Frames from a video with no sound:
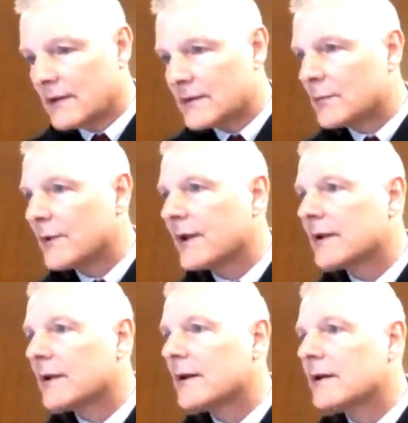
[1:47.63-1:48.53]
that's blank.
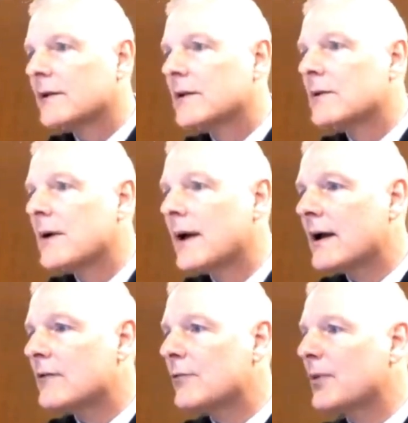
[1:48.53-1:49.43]
Do you
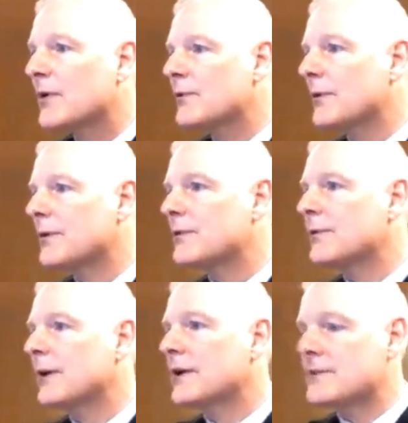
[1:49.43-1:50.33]
have proof
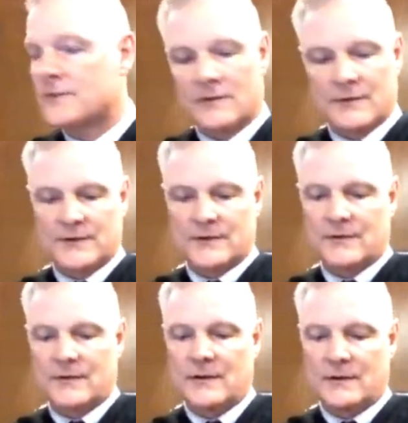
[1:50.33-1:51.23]
of service
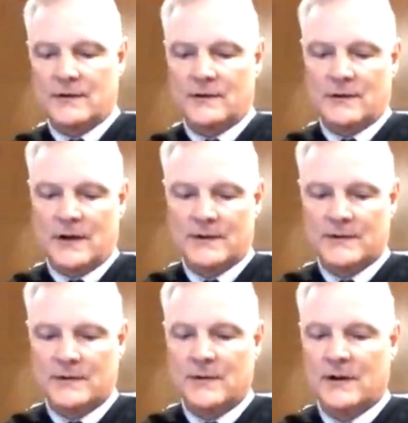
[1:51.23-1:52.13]
of the
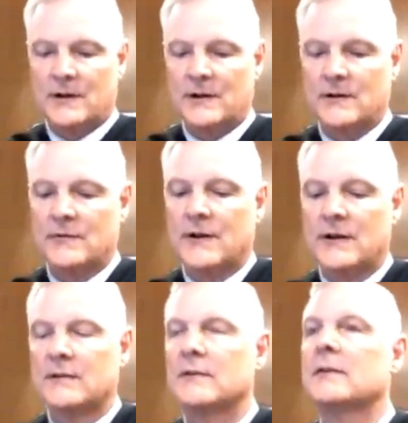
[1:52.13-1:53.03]
lawsuit on the
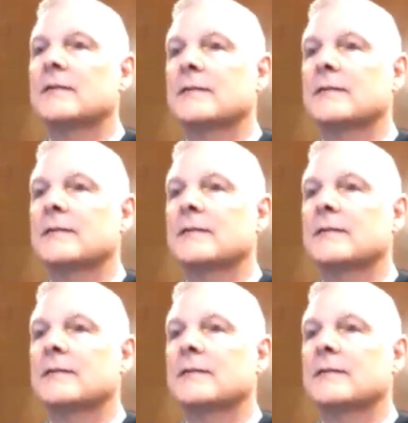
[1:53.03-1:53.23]
defendant?